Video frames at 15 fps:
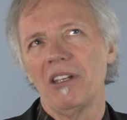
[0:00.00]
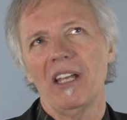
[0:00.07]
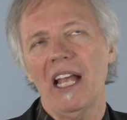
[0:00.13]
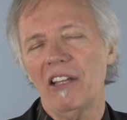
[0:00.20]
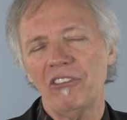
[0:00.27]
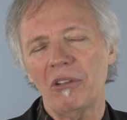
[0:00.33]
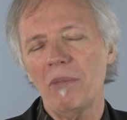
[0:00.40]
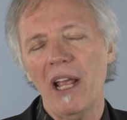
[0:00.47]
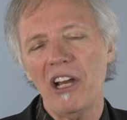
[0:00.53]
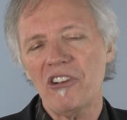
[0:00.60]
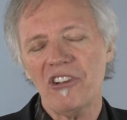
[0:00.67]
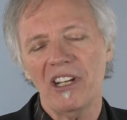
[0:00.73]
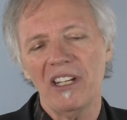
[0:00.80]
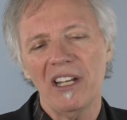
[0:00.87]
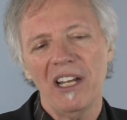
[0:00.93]

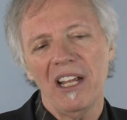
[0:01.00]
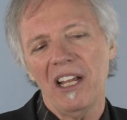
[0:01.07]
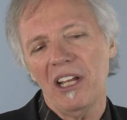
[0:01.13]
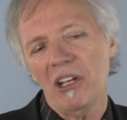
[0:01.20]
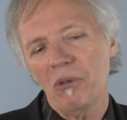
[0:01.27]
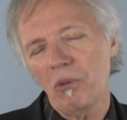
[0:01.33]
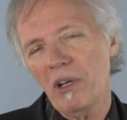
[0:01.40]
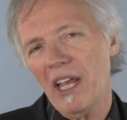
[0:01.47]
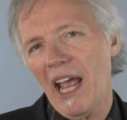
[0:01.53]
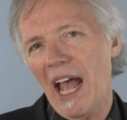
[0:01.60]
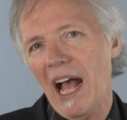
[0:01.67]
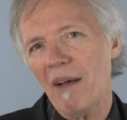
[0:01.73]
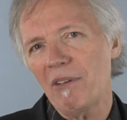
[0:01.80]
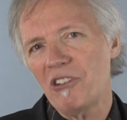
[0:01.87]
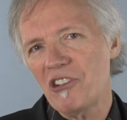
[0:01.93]
estimation, we
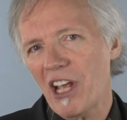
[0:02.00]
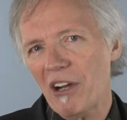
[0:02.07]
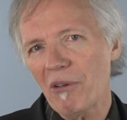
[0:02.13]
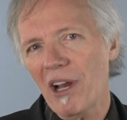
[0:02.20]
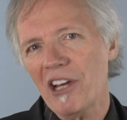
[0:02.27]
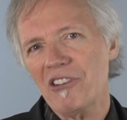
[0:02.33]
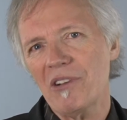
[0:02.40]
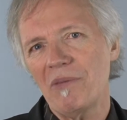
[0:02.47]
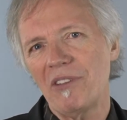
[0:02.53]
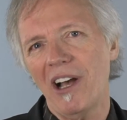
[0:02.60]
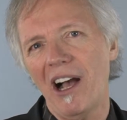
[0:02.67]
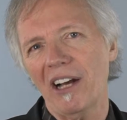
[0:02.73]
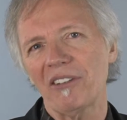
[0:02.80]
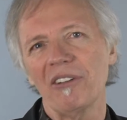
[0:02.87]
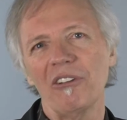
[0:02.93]
have a generation of
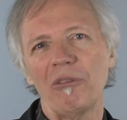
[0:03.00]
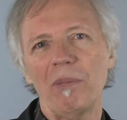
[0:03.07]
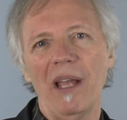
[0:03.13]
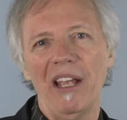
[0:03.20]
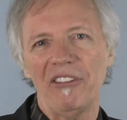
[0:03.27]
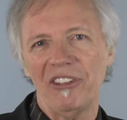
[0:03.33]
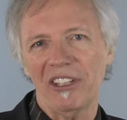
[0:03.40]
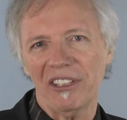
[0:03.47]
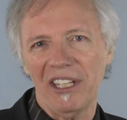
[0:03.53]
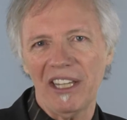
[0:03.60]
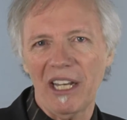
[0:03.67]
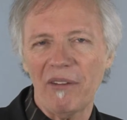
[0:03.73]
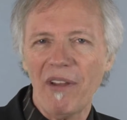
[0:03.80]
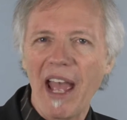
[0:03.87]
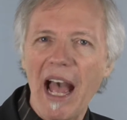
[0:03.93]
doctors, basically,
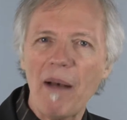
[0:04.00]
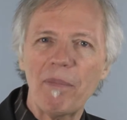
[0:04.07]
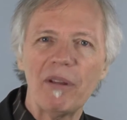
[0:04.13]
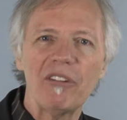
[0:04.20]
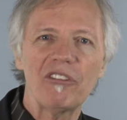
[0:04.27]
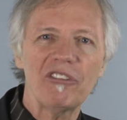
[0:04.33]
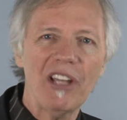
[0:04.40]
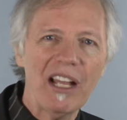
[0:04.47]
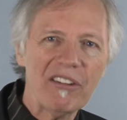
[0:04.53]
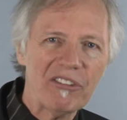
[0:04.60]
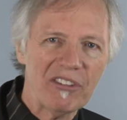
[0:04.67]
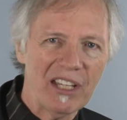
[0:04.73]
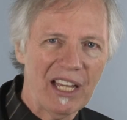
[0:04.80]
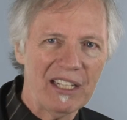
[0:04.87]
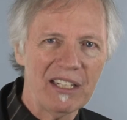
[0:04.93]
that have happened since
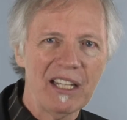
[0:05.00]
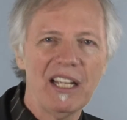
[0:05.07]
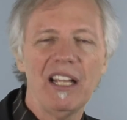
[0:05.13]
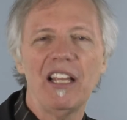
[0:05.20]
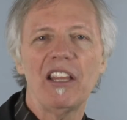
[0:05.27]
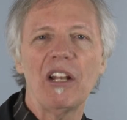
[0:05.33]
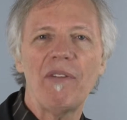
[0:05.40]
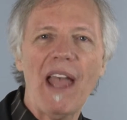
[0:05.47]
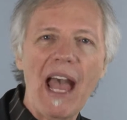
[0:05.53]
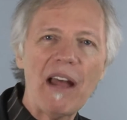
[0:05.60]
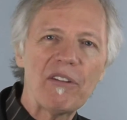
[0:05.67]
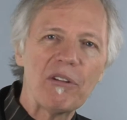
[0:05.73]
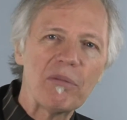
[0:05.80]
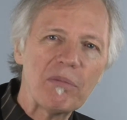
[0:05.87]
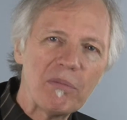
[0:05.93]
then that have
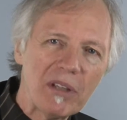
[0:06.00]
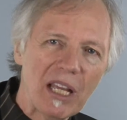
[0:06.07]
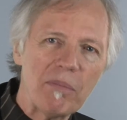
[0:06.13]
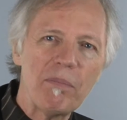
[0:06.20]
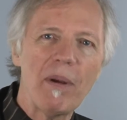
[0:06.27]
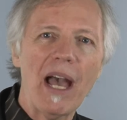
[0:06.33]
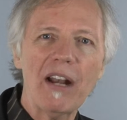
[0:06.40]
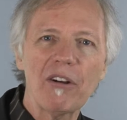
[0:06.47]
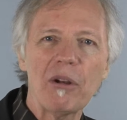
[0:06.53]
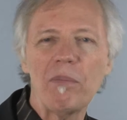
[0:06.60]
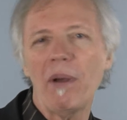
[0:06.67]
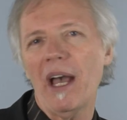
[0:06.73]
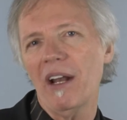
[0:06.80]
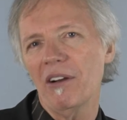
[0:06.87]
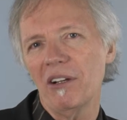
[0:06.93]
had to get better and
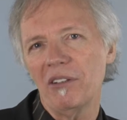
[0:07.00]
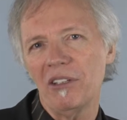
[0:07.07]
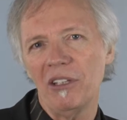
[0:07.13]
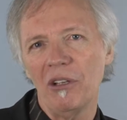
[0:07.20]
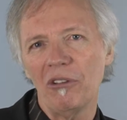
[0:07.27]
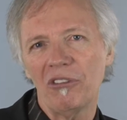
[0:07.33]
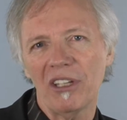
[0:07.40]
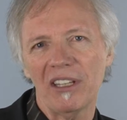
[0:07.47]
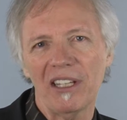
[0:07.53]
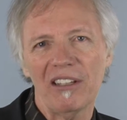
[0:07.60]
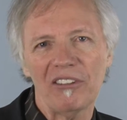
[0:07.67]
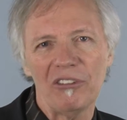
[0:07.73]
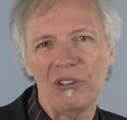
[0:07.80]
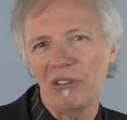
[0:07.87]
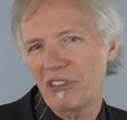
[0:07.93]
better at using
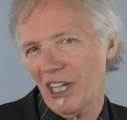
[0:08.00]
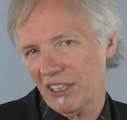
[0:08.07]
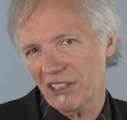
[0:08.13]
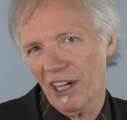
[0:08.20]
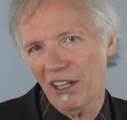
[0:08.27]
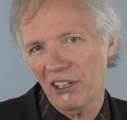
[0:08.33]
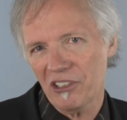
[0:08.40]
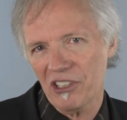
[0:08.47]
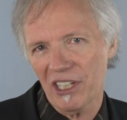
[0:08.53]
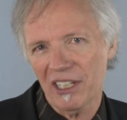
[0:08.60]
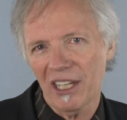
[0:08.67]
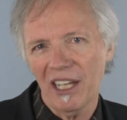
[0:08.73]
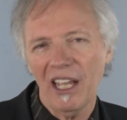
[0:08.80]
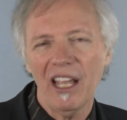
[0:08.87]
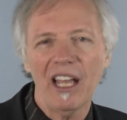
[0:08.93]
this new technology.
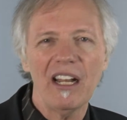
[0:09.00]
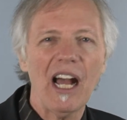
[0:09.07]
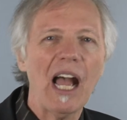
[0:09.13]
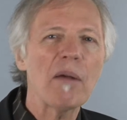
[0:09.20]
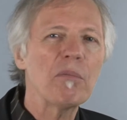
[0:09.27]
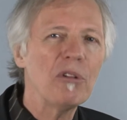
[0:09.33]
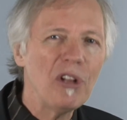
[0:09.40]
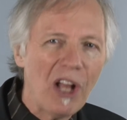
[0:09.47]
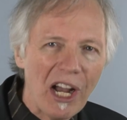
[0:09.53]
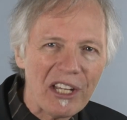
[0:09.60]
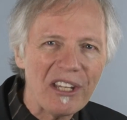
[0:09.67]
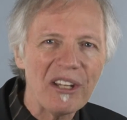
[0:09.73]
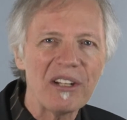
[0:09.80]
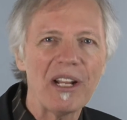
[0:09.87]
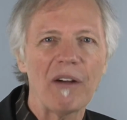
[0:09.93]
And I'm
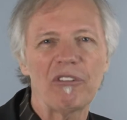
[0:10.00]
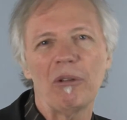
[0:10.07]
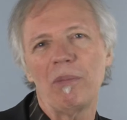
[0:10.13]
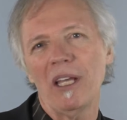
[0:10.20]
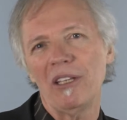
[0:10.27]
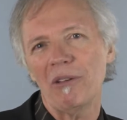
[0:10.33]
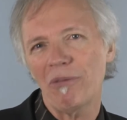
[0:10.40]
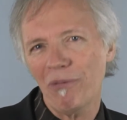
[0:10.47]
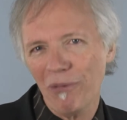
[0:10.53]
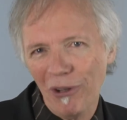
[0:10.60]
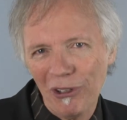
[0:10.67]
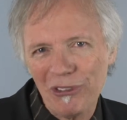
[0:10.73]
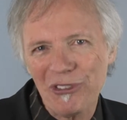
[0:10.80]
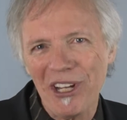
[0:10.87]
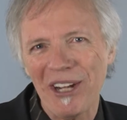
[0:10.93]
lucky enough to have been the
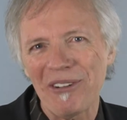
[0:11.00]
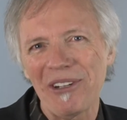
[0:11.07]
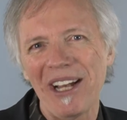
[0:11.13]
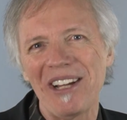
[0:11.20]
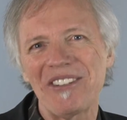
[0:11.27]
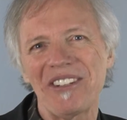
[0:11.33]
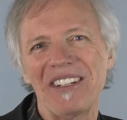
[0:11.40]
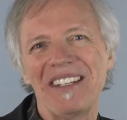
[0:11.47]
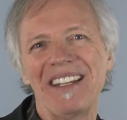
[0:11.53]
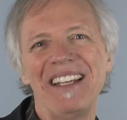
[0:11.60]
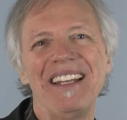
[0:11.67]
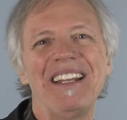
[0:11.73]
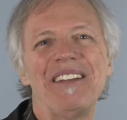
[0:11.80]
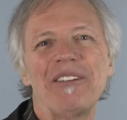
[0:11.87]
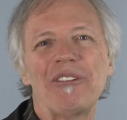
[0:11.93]
first generation
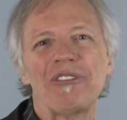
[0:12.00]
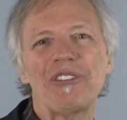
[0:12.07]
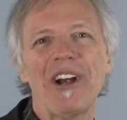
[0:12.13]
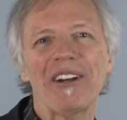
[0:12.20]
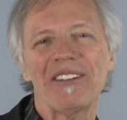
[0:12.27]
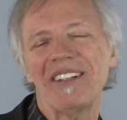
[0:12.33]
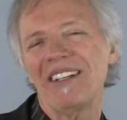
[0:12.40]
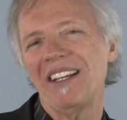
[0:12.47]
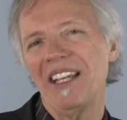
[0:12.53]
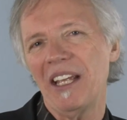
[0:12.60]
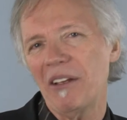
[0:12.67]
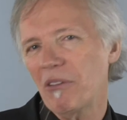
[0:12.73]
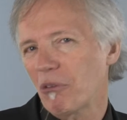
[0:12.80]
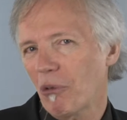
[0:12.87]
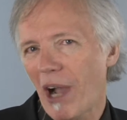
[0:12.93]
to start
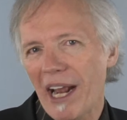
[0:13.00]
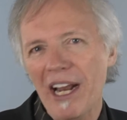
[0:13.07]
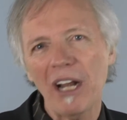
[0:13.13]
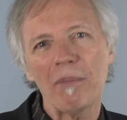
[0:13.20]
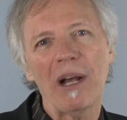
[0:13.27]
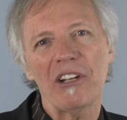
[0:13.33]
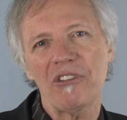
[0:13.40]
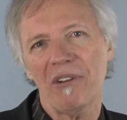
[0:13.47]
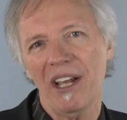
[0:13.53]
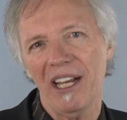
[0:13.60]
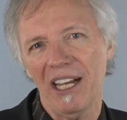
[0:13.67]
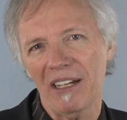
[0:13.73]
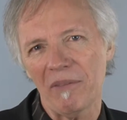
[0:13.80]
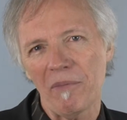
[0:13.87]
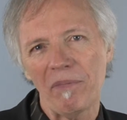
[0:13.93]
right out of my
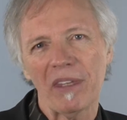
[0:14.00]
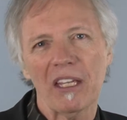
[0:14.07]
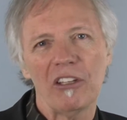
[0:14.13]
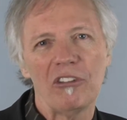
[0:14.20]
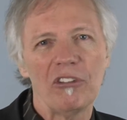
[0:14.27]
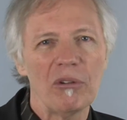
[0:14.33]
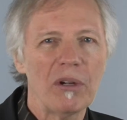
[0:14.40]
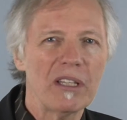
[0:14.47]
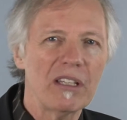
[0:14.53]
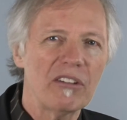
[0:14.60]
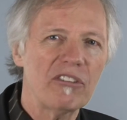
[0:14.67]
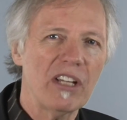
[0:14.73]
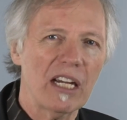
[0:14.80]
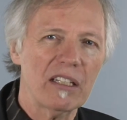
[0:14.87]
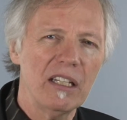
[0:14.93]
training doing
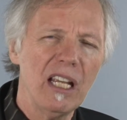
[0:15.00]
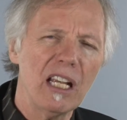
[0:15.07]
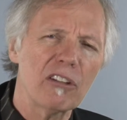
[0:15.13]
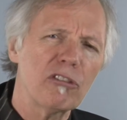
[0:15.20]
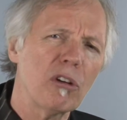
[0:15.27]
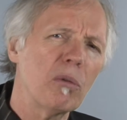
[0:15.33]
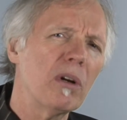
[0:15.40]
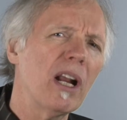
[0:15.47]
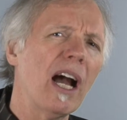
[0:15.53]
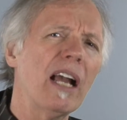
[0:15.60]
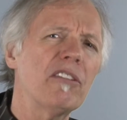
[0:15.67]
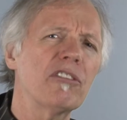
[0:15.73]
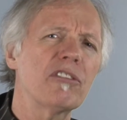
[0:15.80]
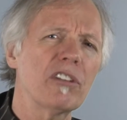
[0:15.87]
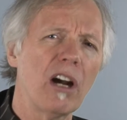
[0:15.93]
this technique. So when I
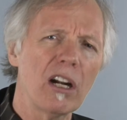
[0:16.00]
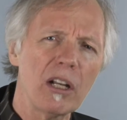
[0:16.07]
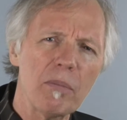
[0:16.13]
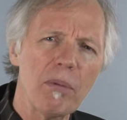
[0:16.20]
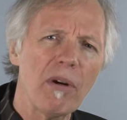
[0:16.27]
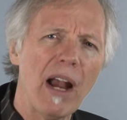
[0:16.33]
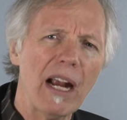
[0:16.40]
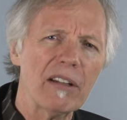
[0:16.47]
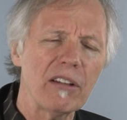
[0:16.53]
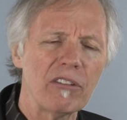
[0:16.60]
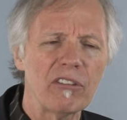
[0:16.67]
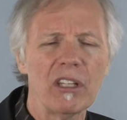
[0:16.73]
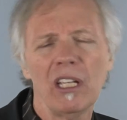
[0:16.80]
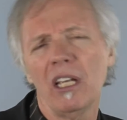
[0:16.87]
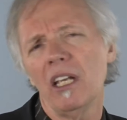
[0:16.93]
started in
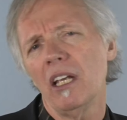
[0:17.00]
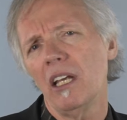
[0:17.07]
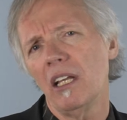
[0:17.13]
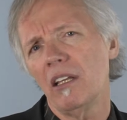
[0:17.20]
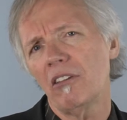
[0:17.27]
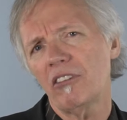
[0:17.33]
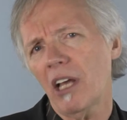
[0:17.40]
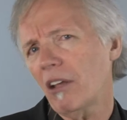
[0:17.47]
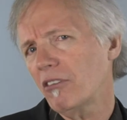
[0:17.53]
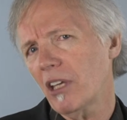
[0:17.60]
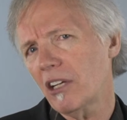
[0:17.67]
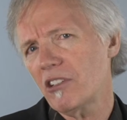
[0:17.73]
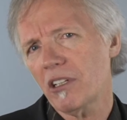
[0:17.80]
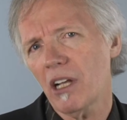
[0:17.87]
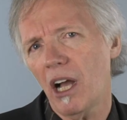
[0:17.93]
practice in the south side
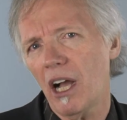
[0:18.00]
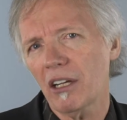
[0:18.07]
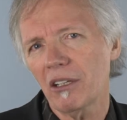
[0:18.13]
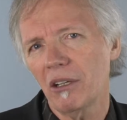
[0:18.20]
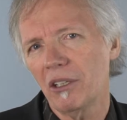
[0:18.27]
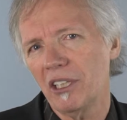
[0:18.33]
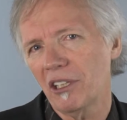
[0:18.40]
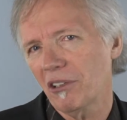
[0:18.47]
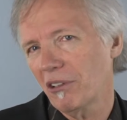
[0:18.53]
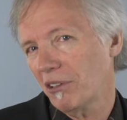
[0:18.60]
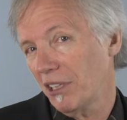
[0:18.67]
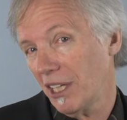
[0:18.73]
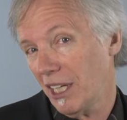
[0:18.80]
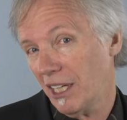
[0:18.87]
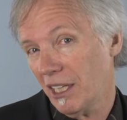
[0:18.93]
of Chicago in the
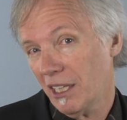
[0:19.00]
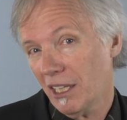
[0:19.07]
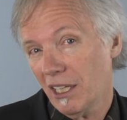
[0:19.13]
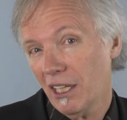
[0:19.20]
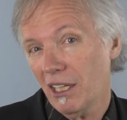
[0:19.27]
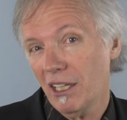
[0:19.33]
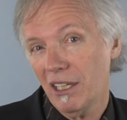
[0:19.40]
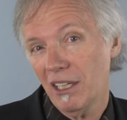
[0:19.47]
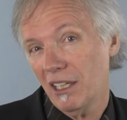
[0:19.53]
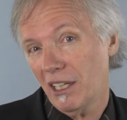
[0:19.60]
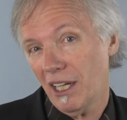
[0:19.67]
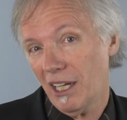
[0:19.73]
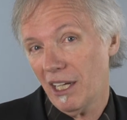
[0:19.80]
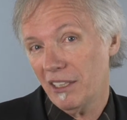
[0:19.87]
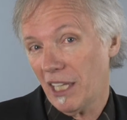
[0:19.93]
early
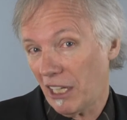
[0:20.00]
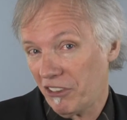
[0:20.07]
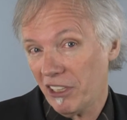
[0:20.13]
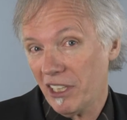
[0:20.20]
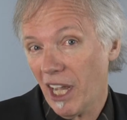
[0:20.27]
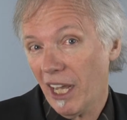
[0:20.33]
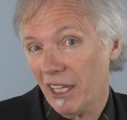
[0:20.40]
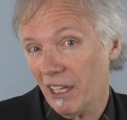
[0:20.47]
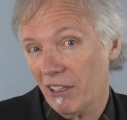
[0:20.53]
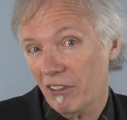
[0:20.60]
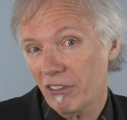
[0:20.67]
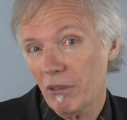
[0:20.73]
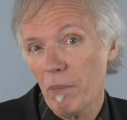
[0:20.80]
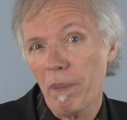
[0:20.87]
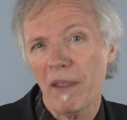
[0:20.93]

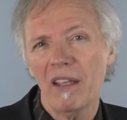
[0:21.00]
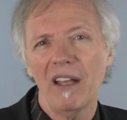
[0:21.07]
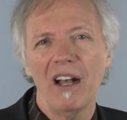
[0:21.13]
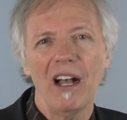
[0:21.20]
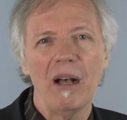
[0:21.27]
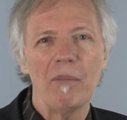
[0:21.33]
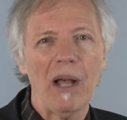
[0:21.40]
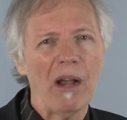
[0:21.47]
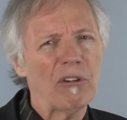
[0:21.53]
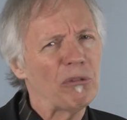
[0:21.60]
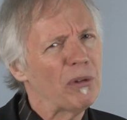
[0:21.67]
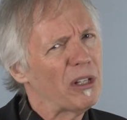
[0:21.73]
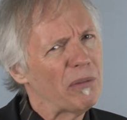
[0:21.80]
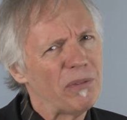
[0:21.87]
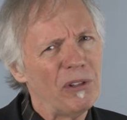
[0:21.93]
1990s, I was
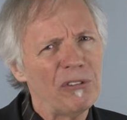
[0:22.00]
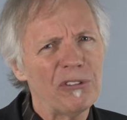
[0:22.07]
one of the few